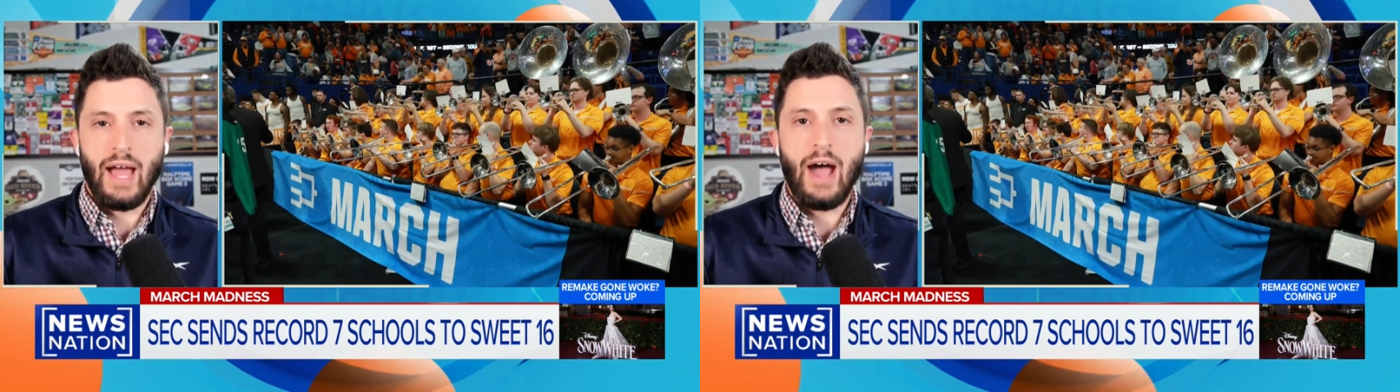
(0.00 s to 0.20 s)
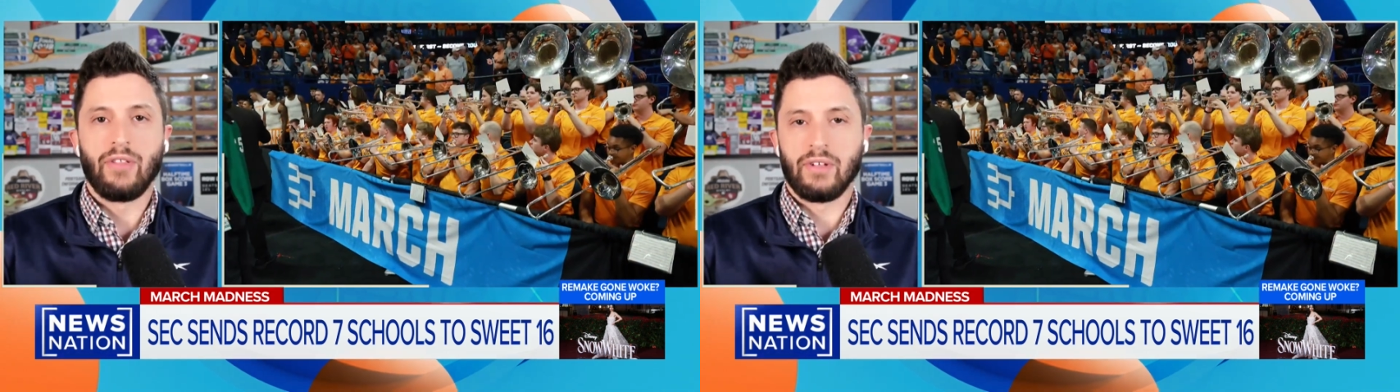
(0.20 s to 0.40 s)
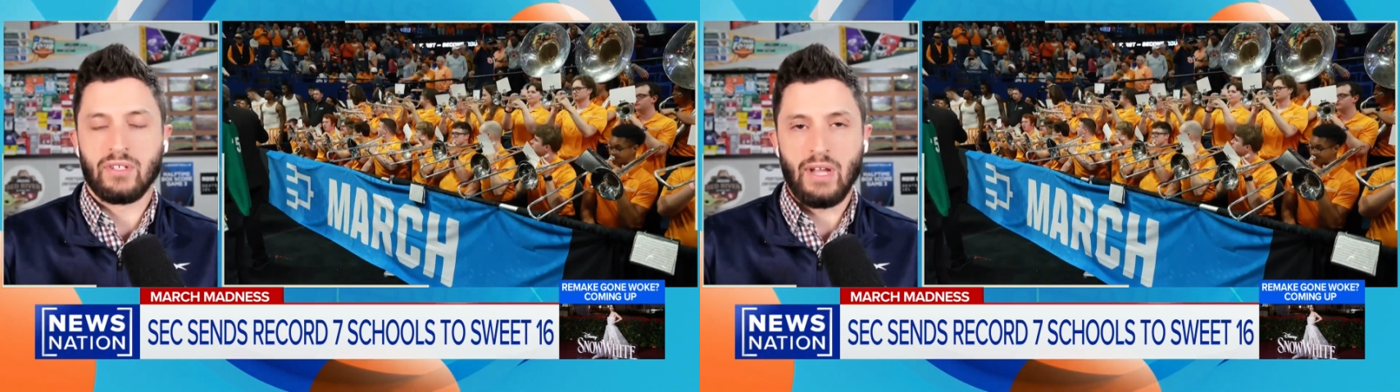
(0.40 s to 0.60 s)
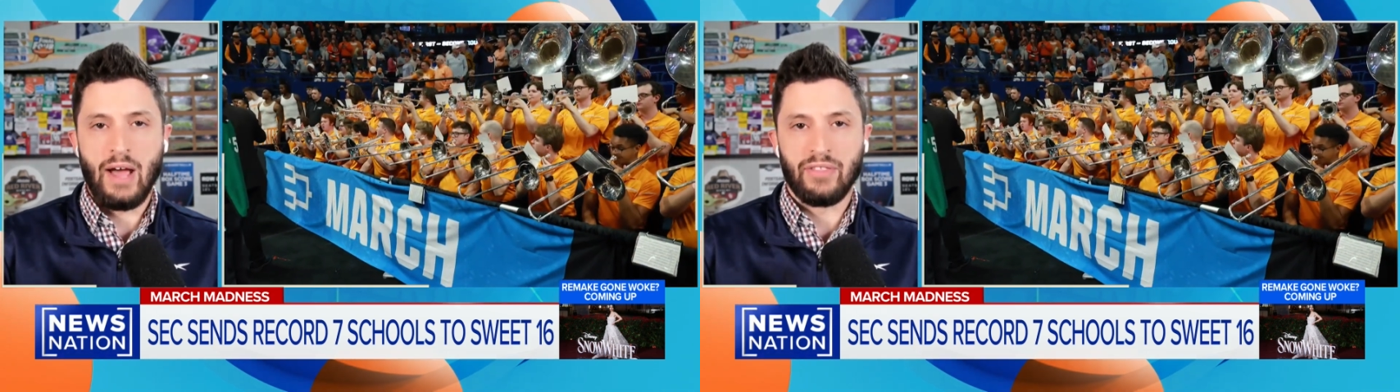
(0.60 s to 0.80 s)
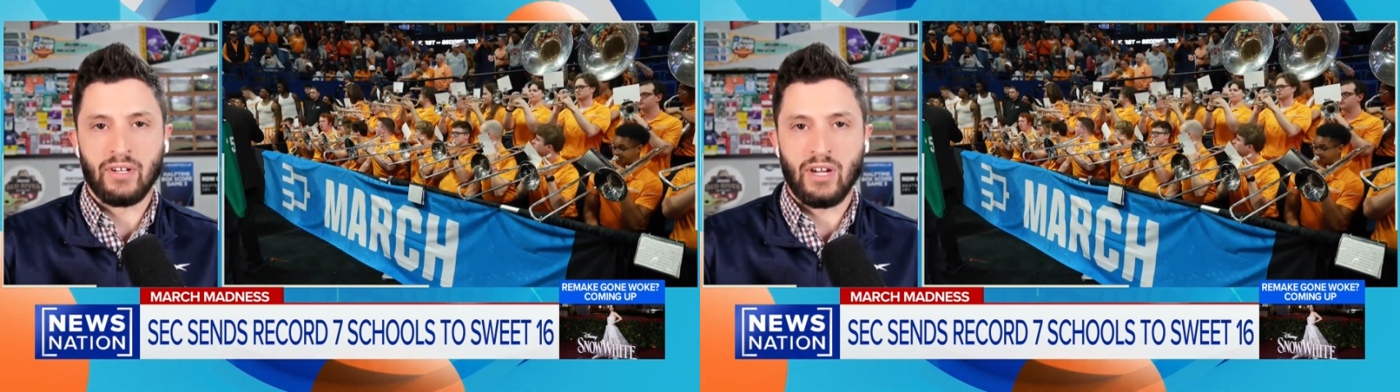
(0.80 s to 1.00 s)
how
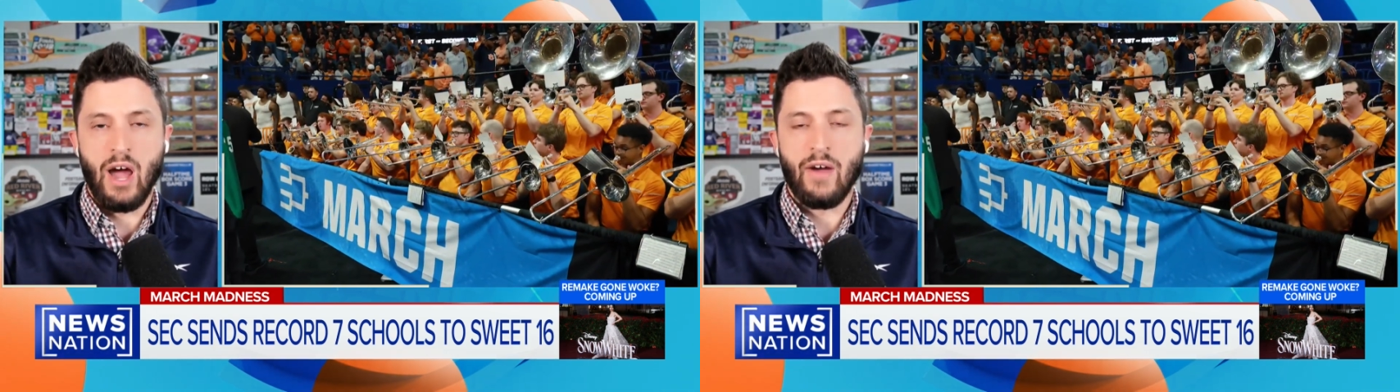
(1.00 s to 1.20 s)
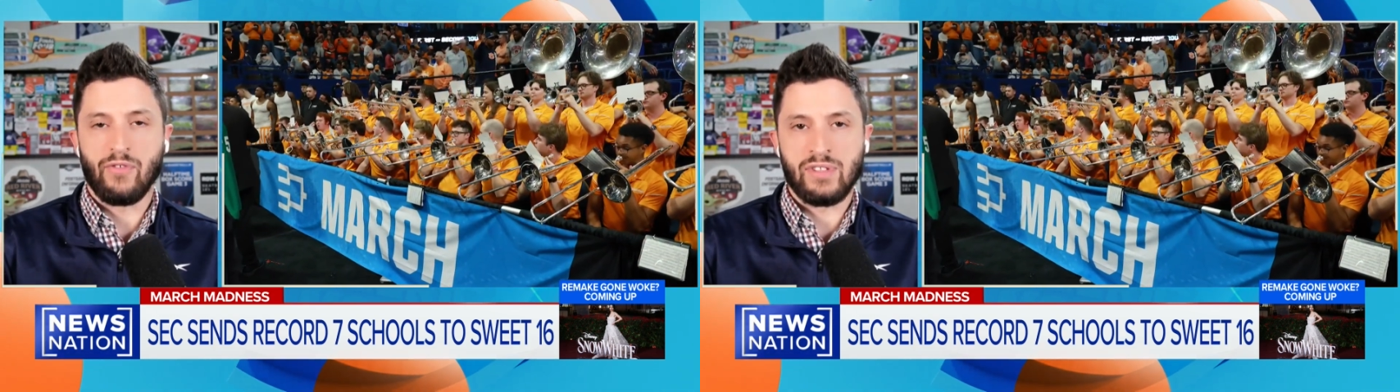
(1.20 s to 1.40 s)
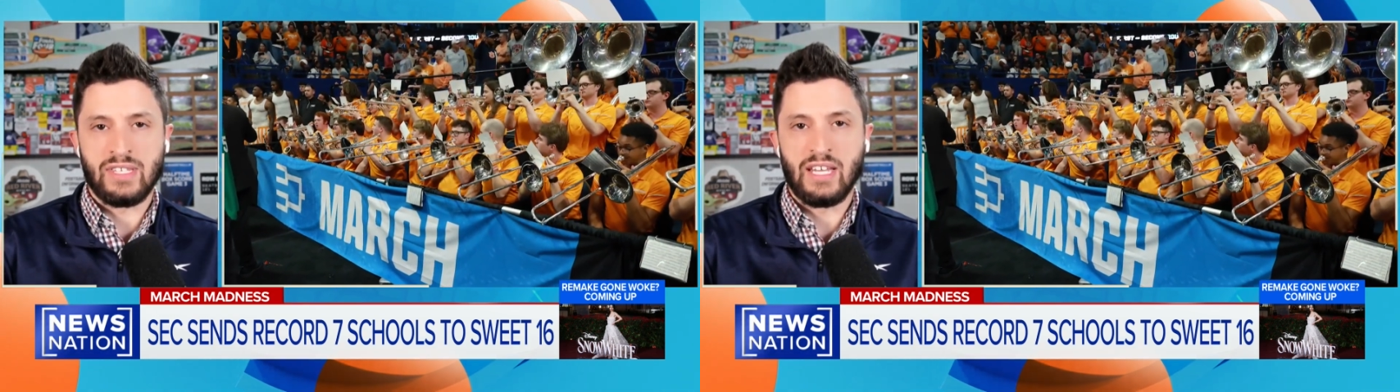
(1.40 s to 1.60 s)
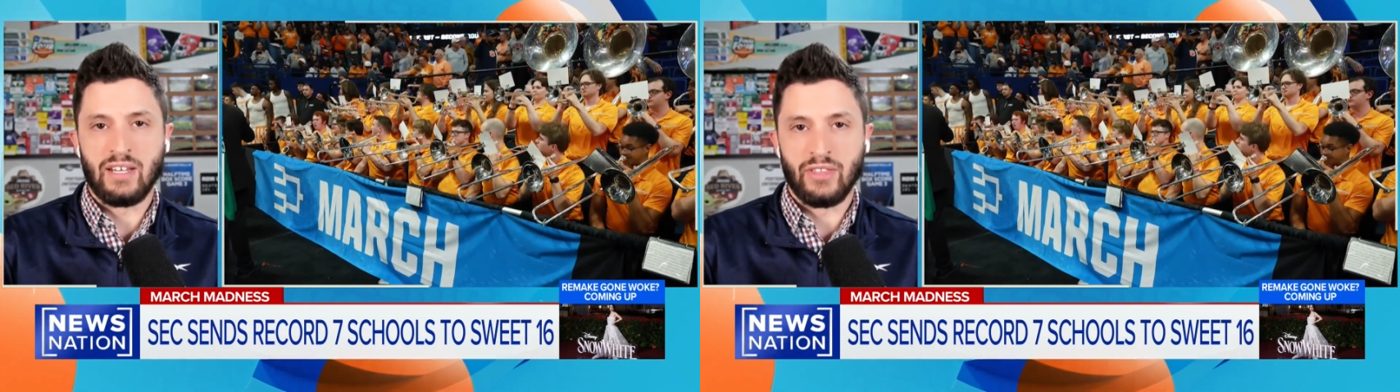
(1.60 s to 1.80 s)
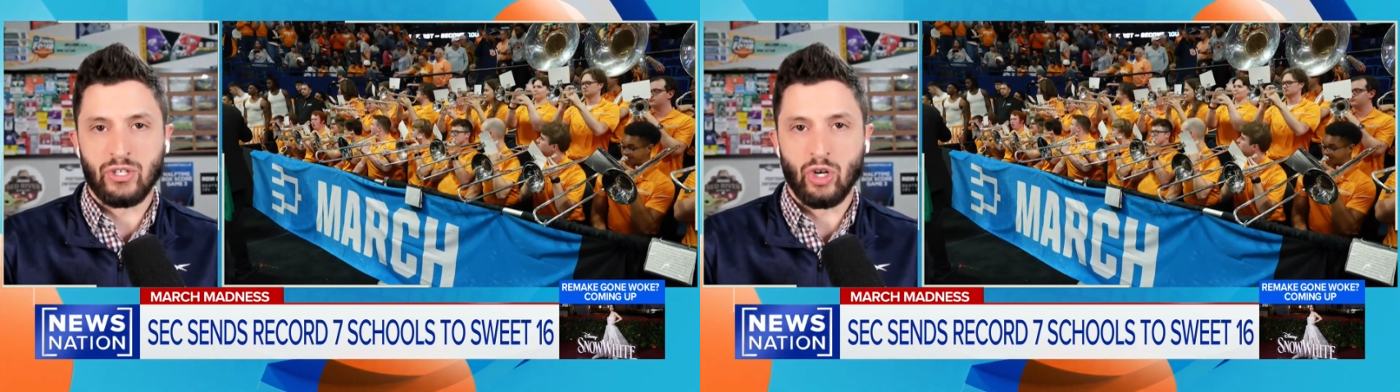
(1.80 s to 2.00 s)
the conference did
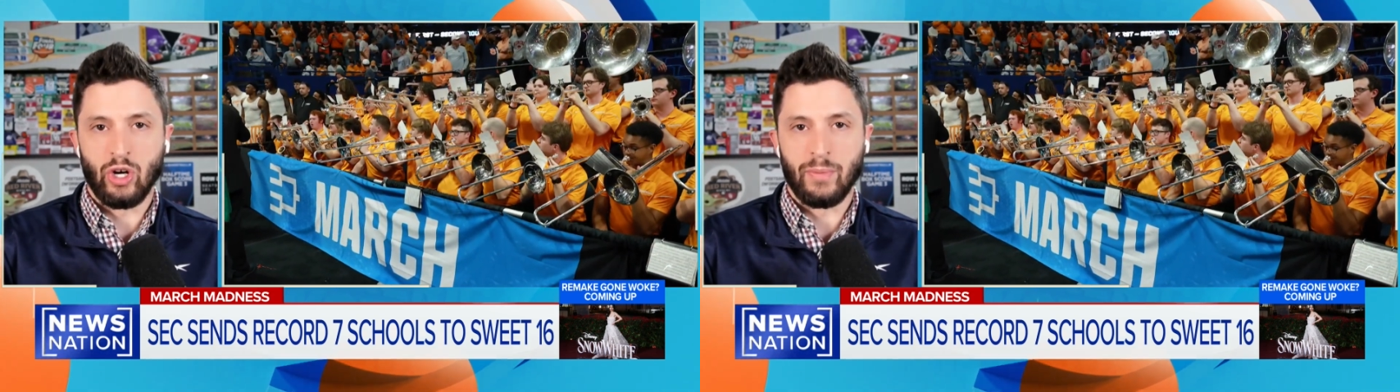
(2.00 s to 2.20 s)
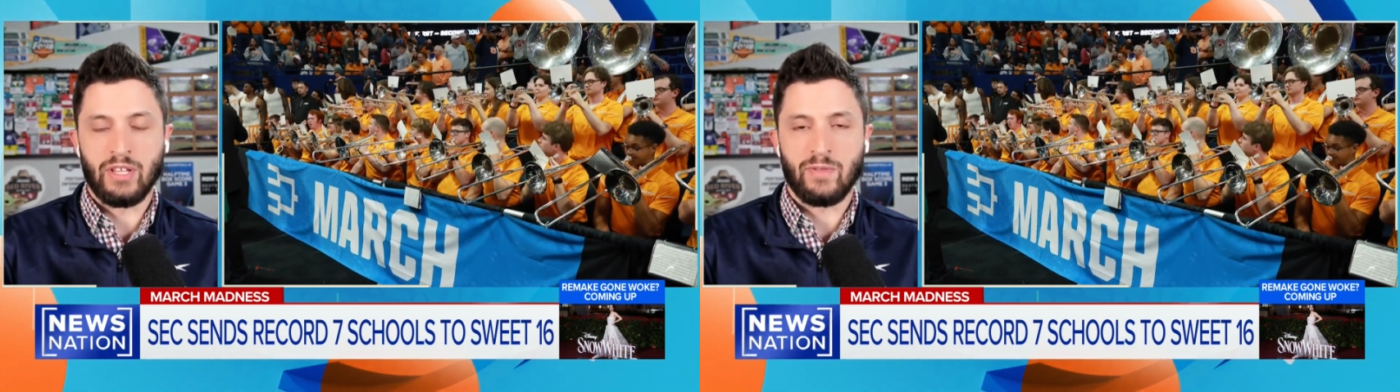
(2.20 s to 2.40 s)
in the tournament,